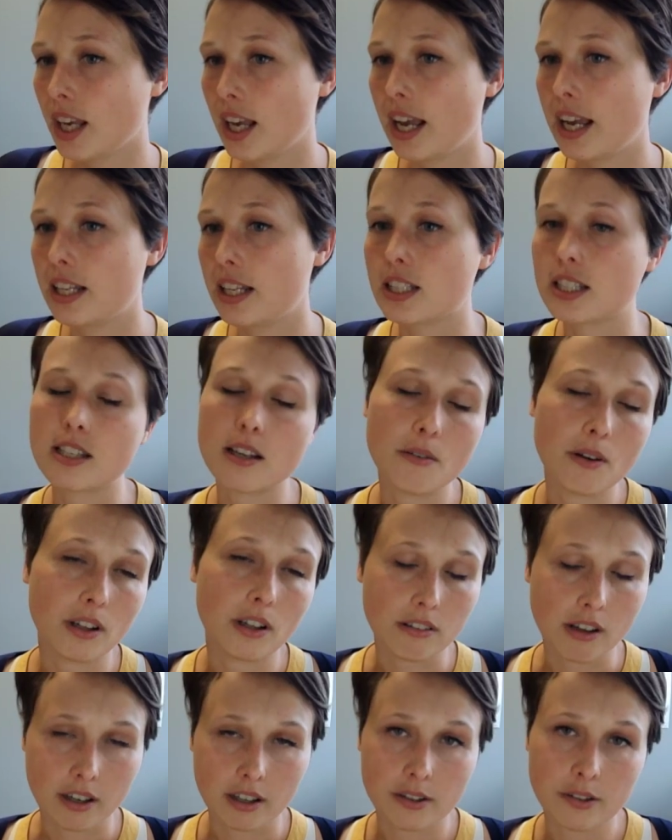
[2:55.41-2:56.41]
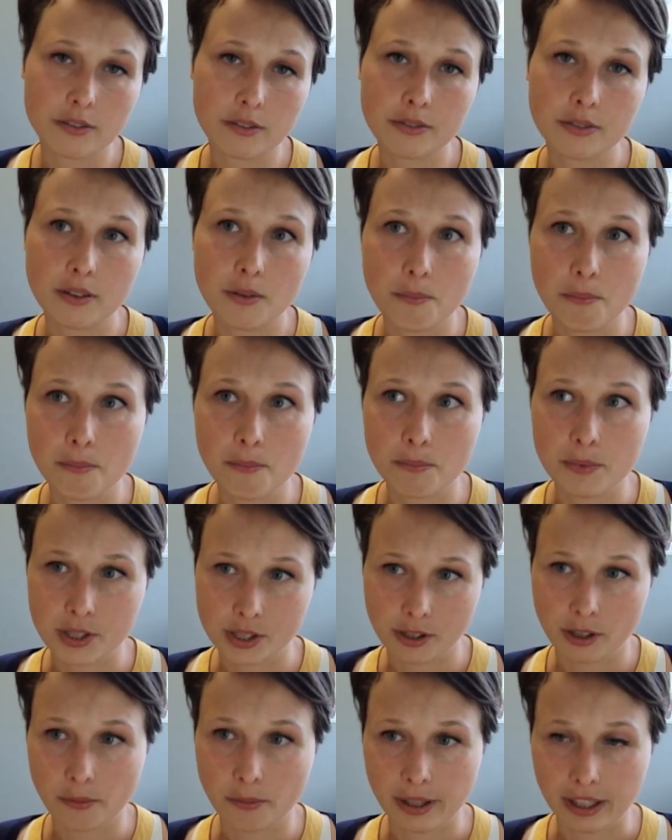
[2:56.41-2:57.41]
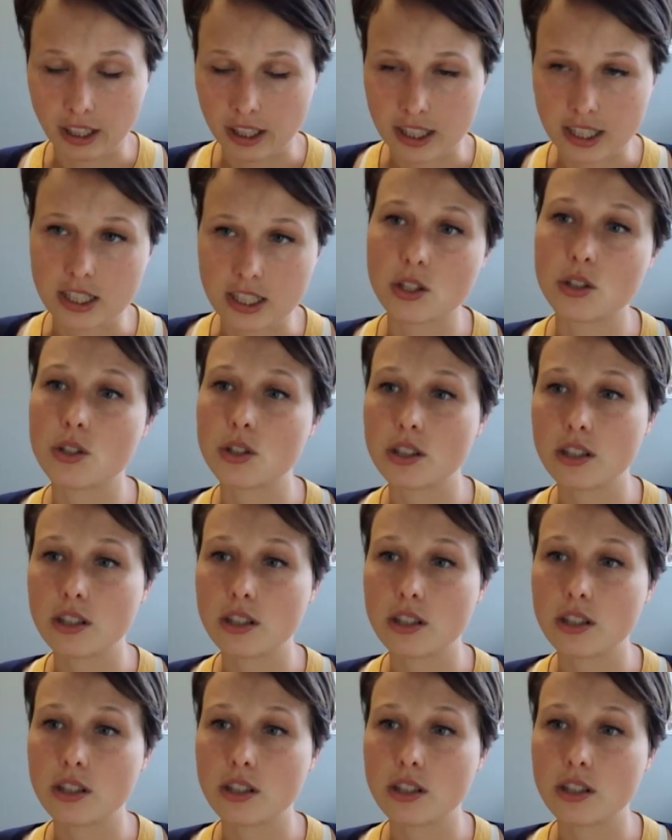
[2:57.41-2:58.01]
and a lot of Materia Medicas